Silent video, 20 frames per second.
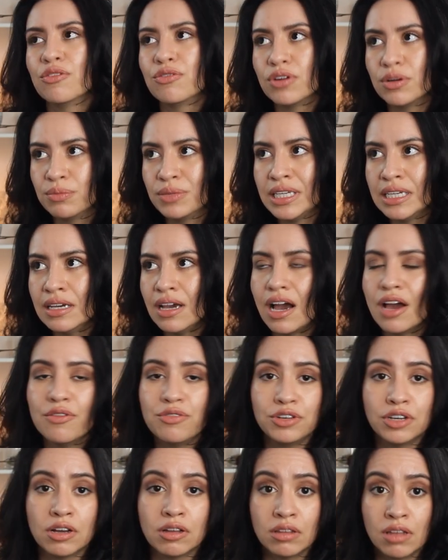For me, I
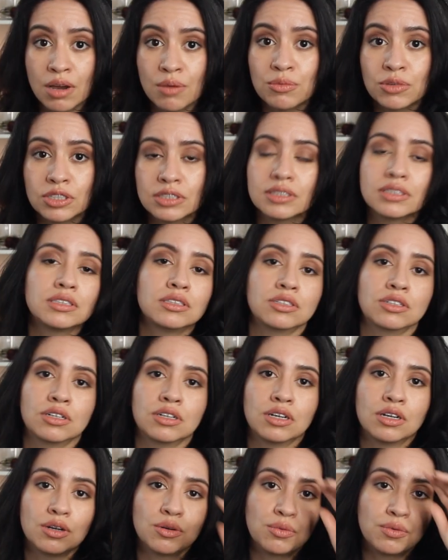feel a lot more
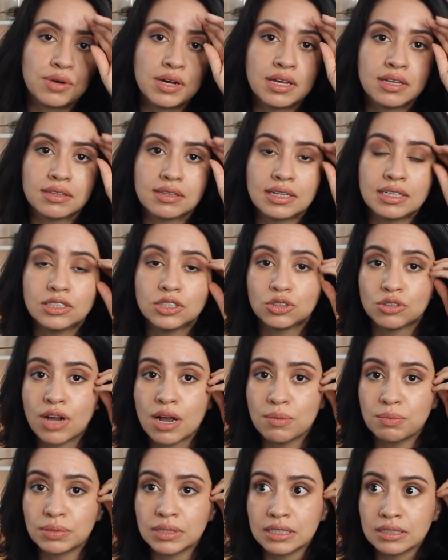secure with a
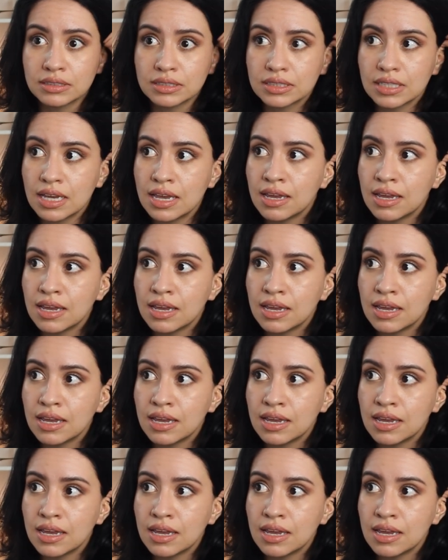strapless,